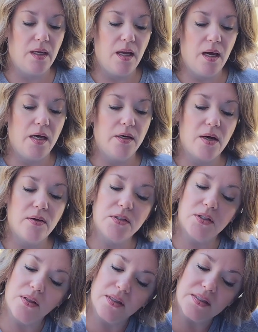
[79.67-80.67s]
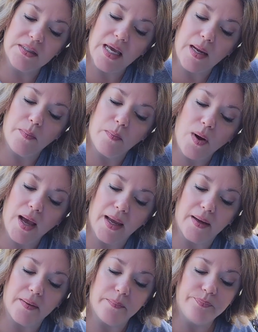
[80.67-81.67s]
Adults are the same
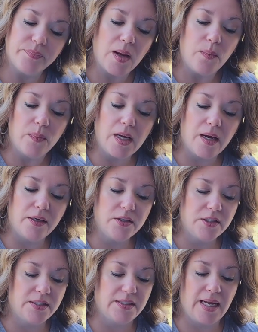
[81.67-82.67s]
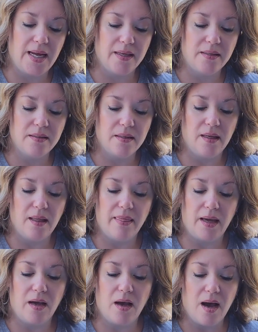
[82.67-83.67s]
way. We understand
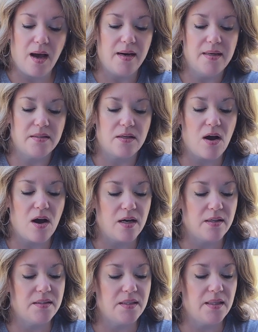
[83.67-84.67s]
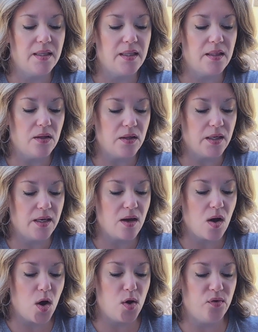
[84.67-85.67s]
that God is constantly looking
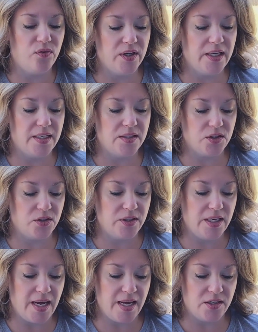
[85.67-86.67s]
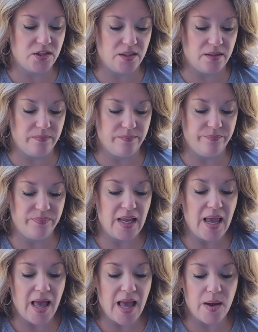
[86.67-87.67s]
over his creation.
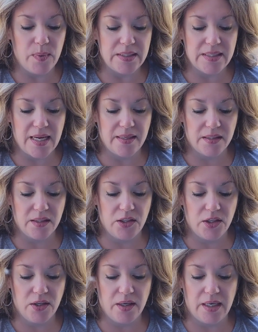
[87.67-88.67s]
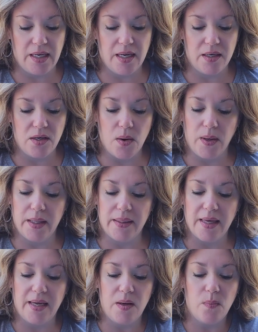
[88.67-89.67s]
And we take security in knowing
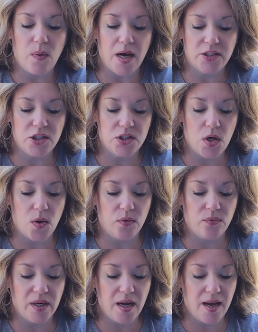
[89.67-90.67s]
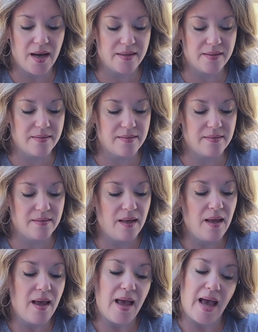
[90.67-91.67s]
that he watches over us
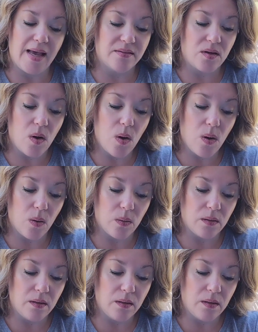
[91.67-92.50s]
as a whole.